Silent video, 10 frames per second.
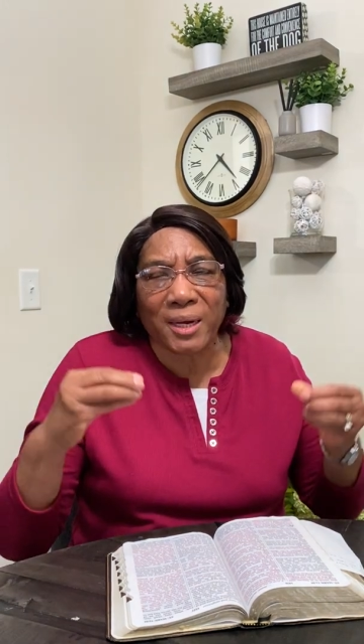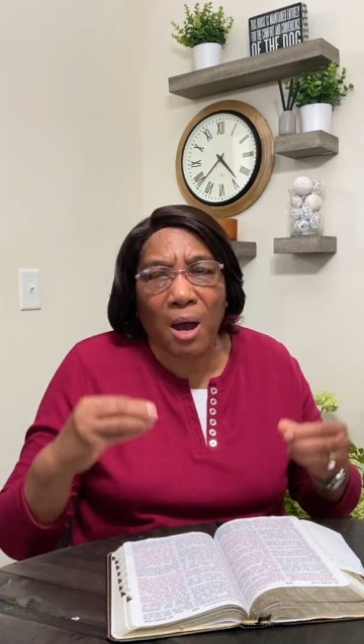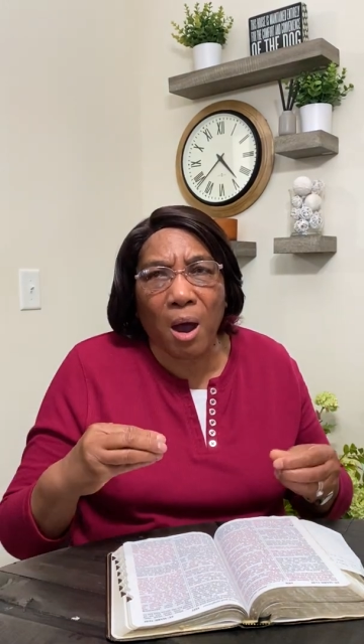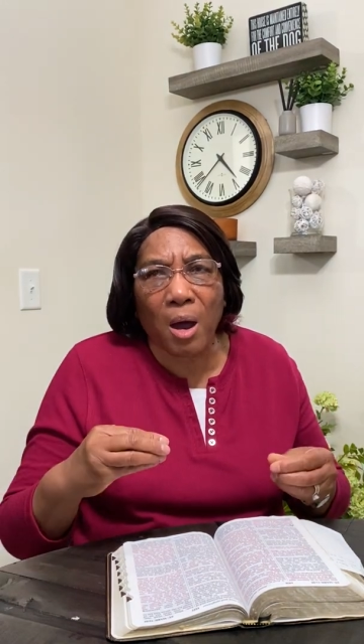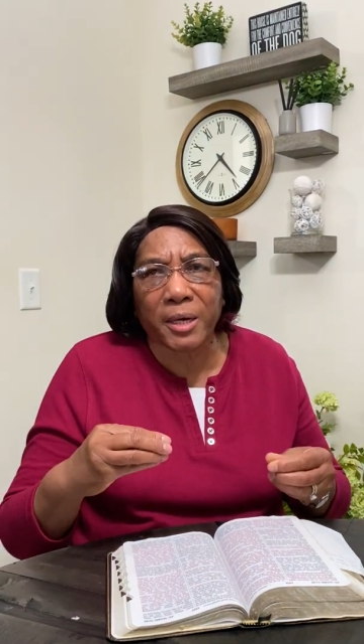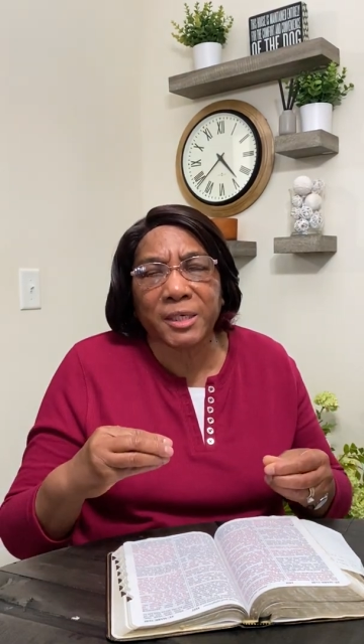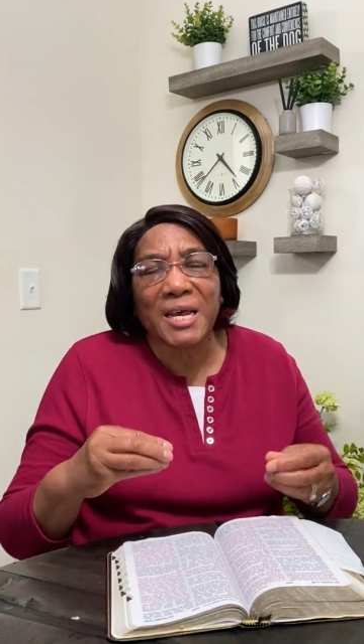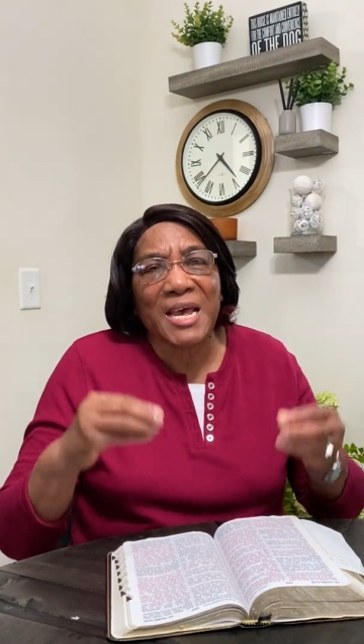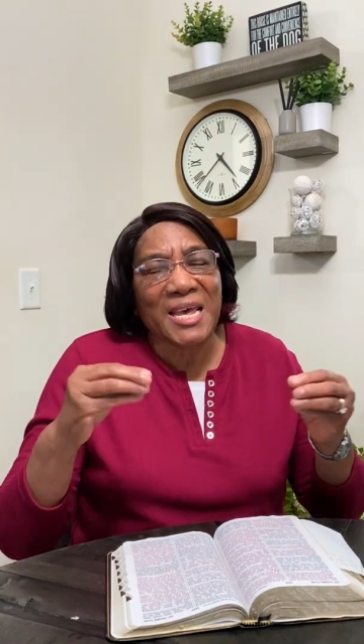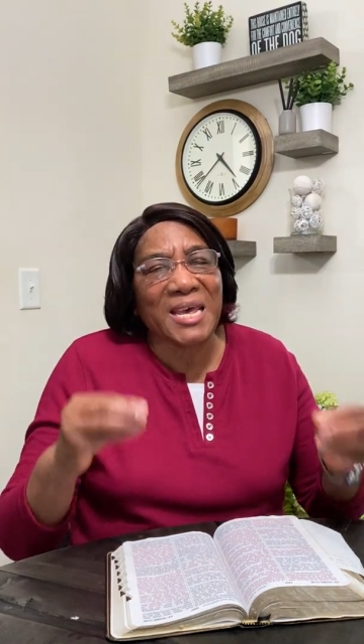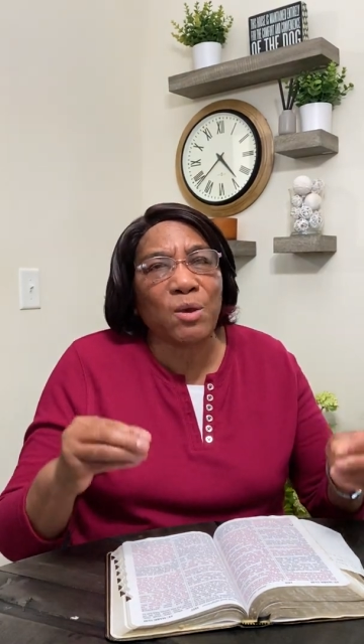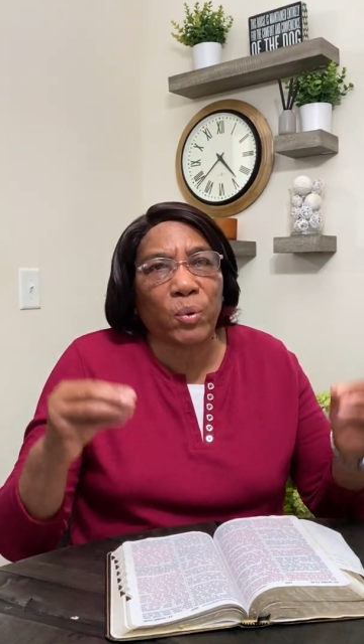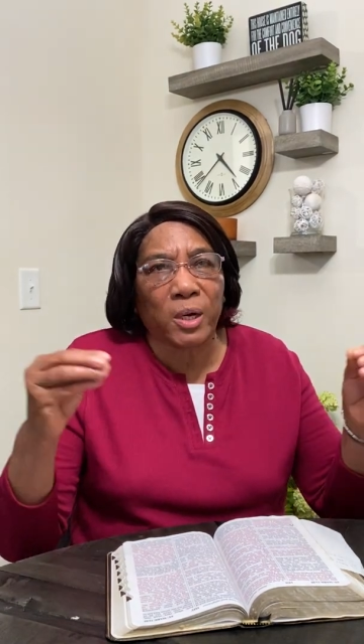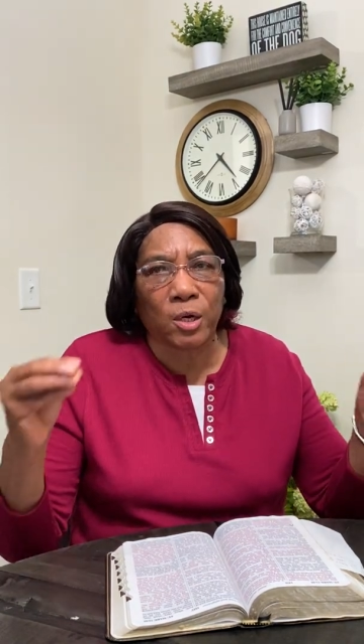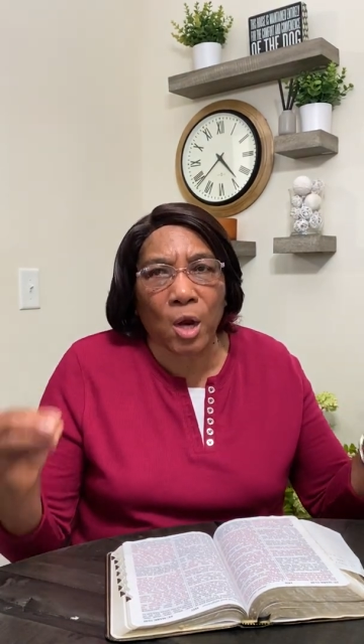heart he
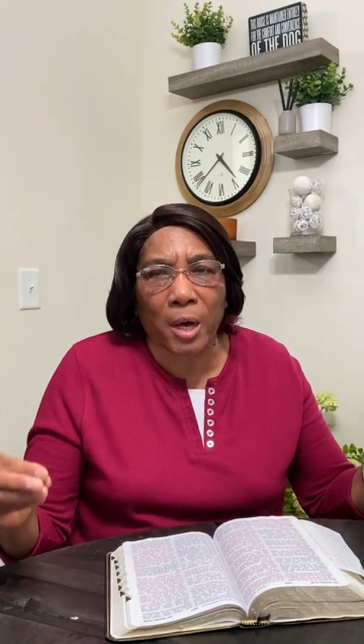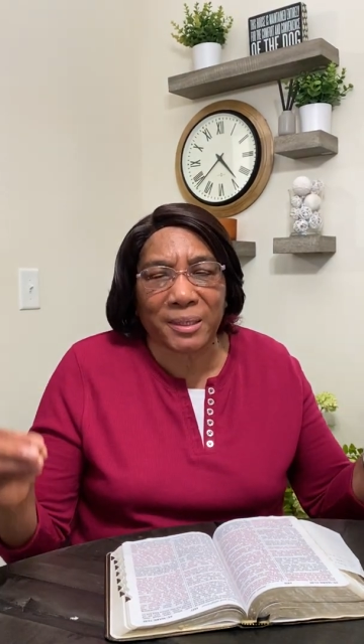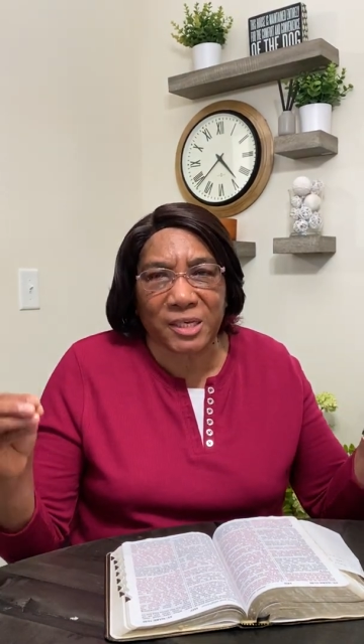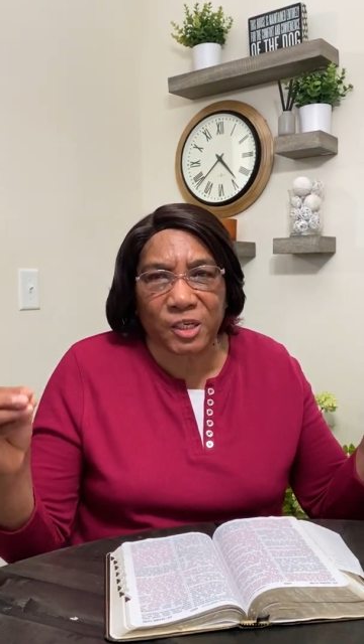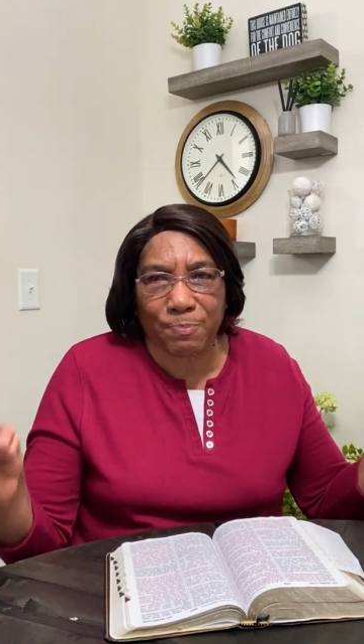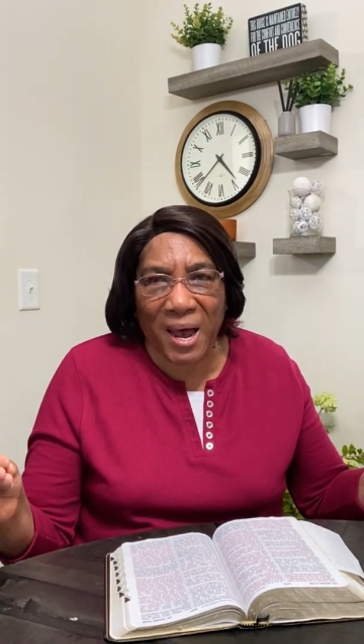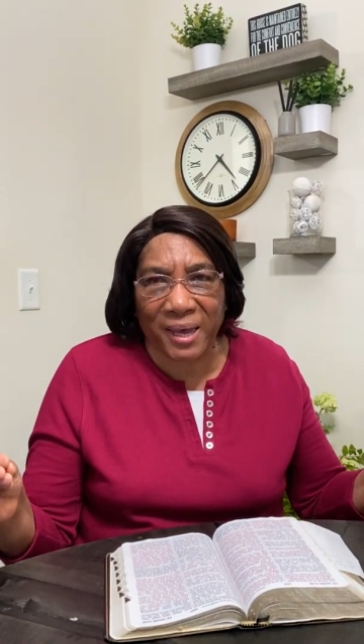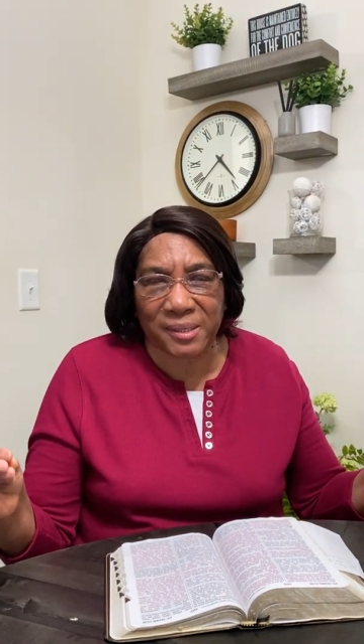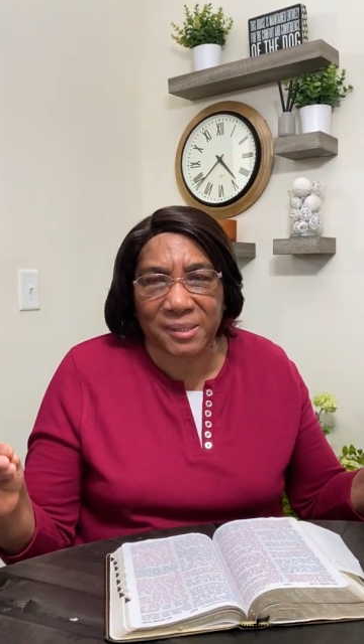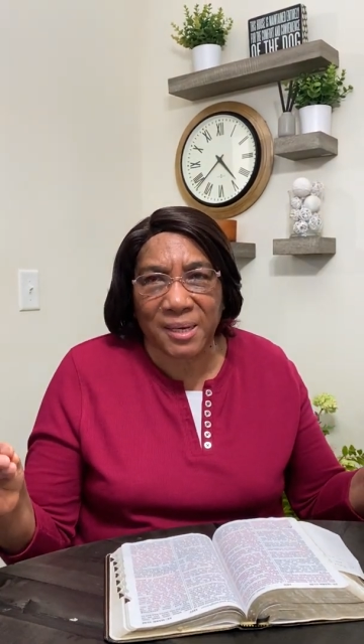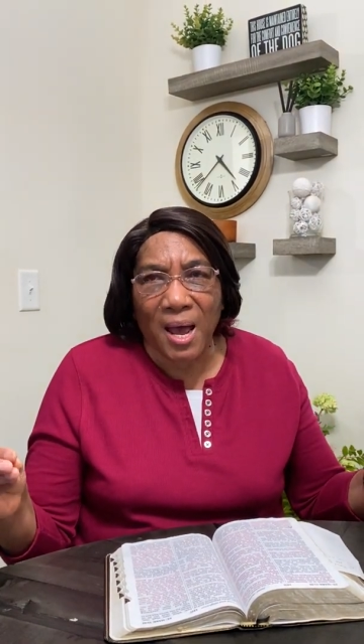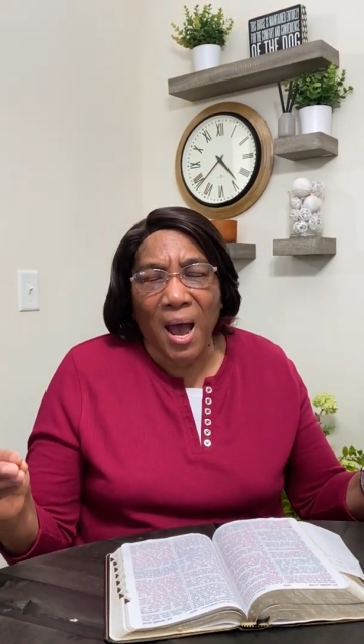will not despise.